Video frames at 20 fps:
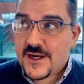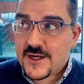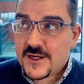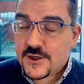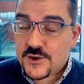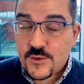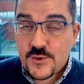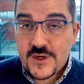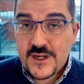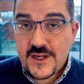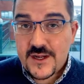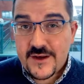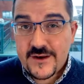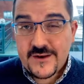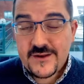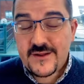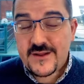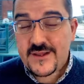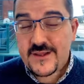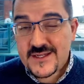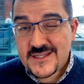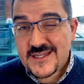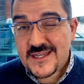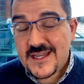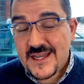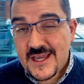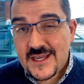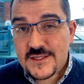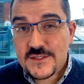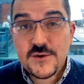coordinating the
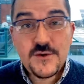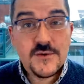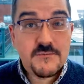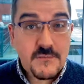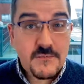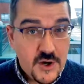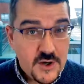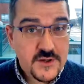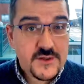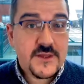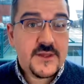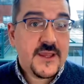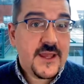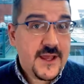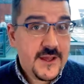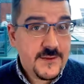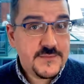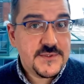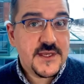TAs who mark the labs